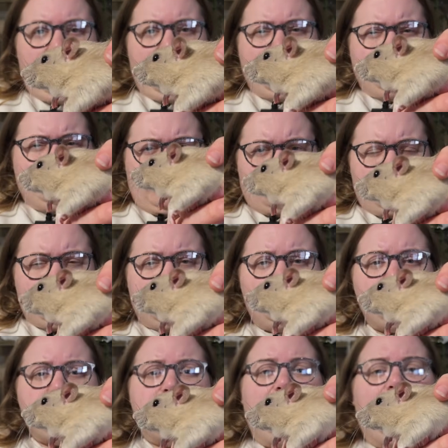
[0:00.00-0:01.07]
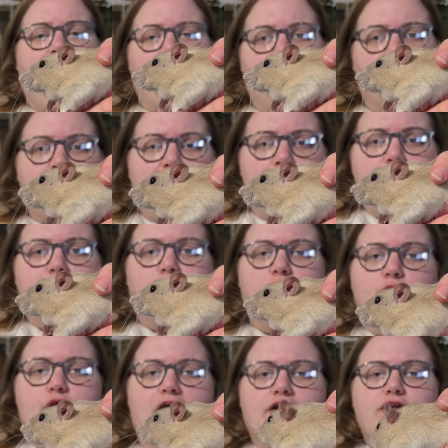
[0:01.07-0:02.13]
a definition at the brow
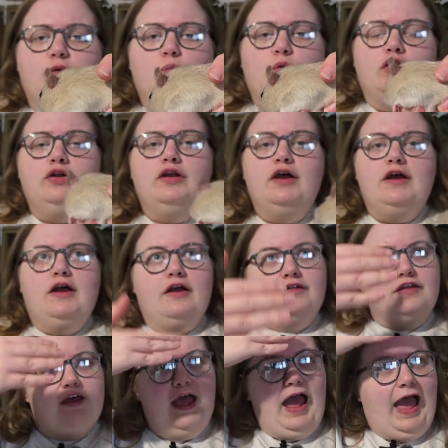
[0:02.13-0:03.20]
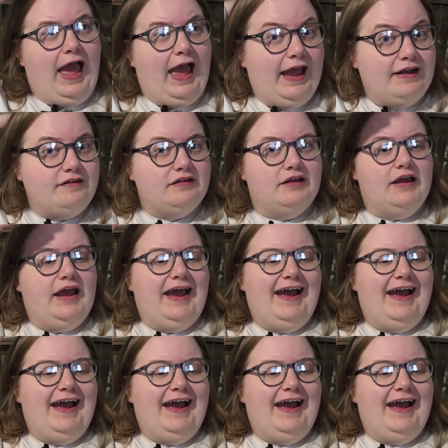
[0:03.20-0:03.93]
bone, and you want the head